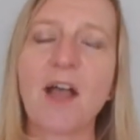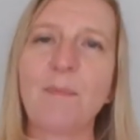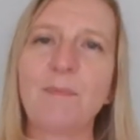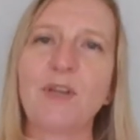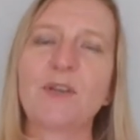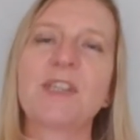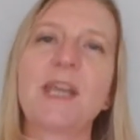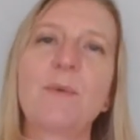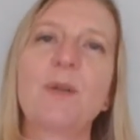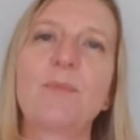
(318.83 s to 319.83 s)
because
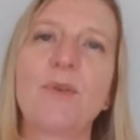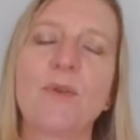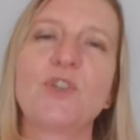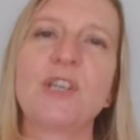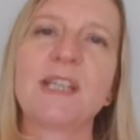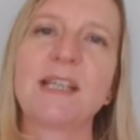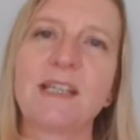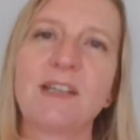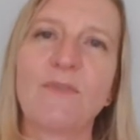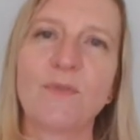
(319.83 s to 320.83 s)
they will approach it in a
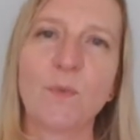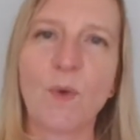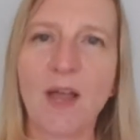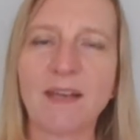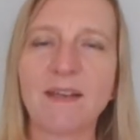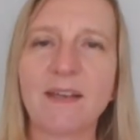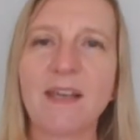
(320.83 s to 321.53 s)
different way.